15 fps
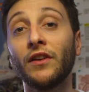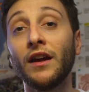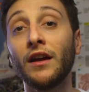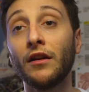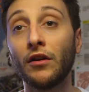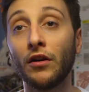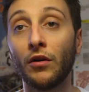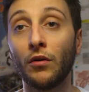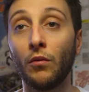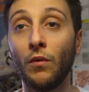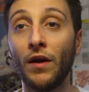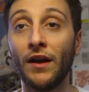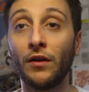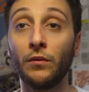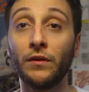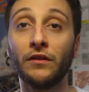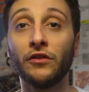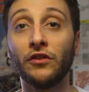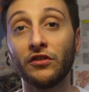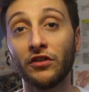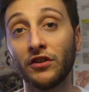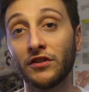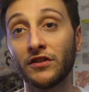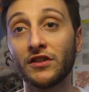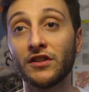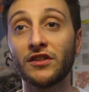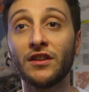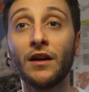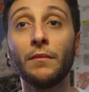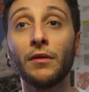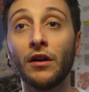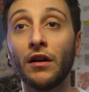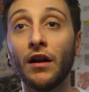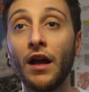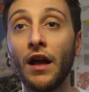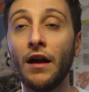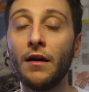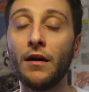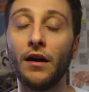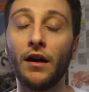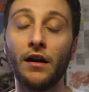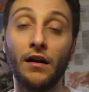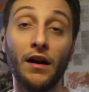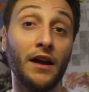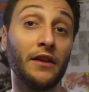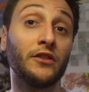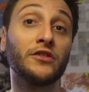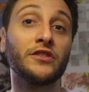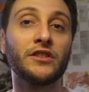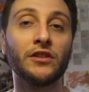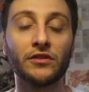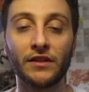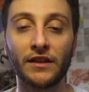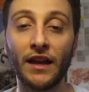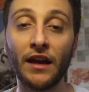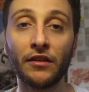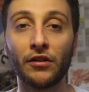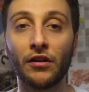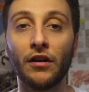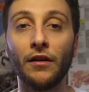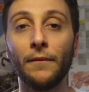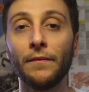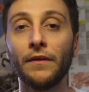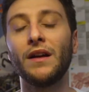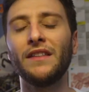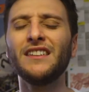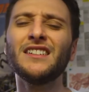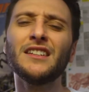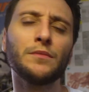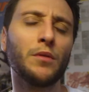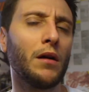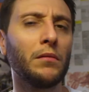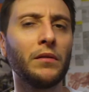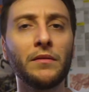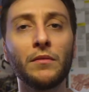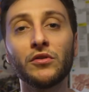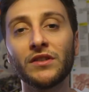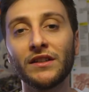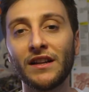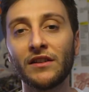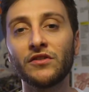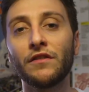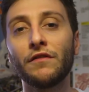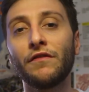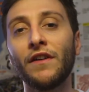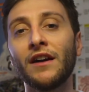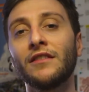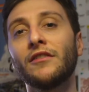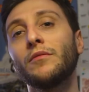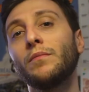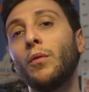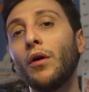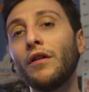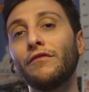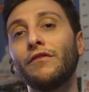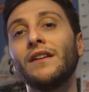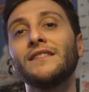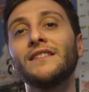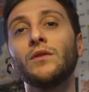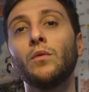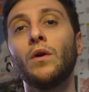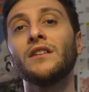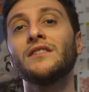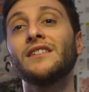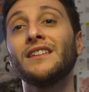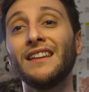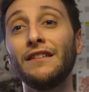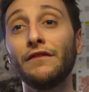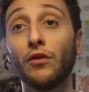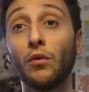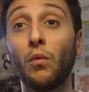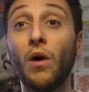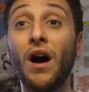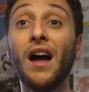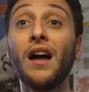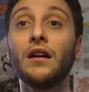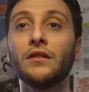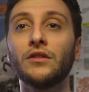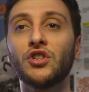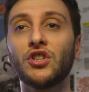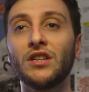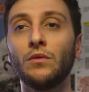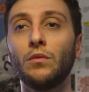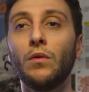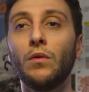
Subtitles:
later when winter turns to summer, and they're still together. And this is probably mostly down to the fact that her boyfriend didn't want to leave her while she